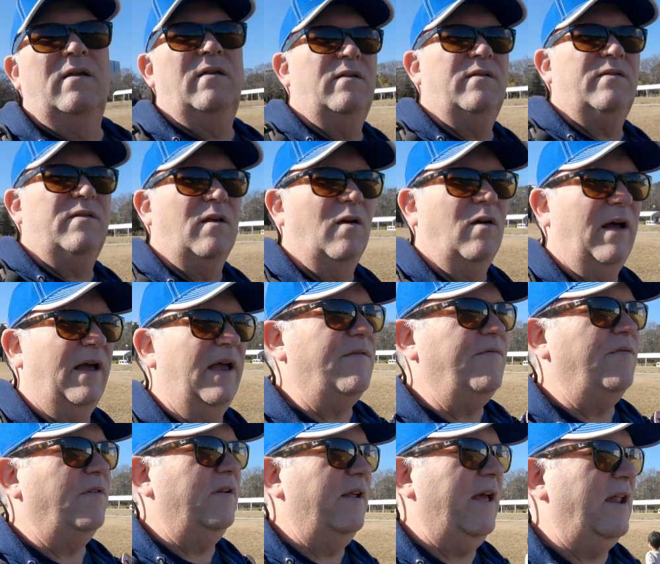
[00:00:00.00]
So I
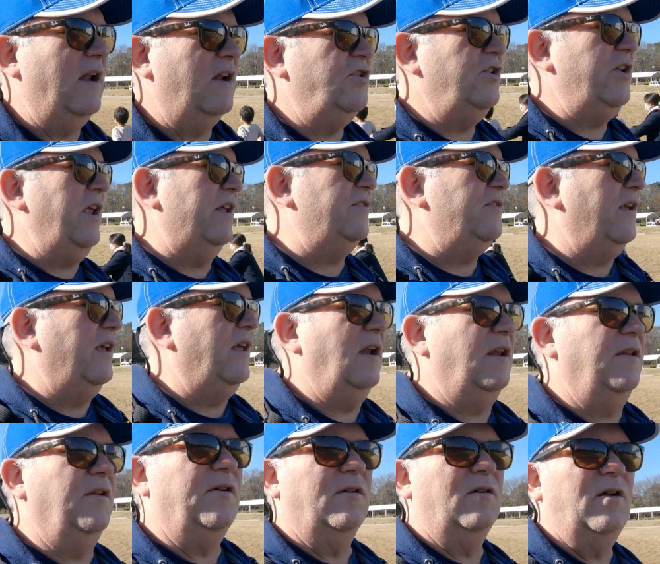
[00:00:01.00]
haven't had a chance to get
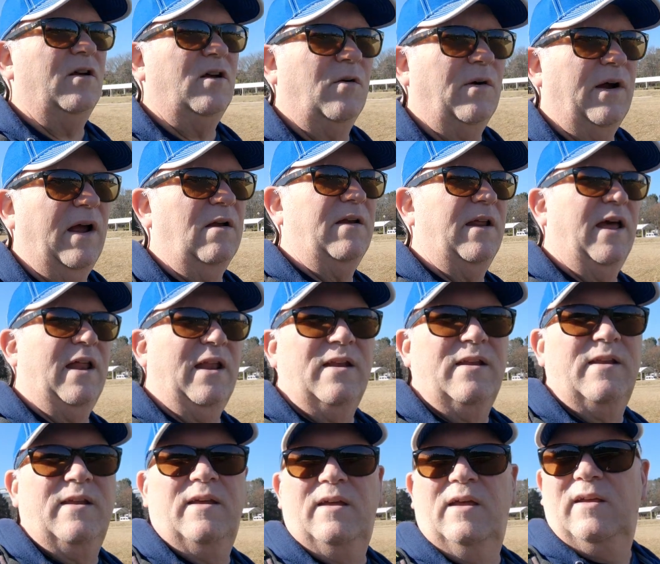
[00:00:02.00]
in there and look around at it.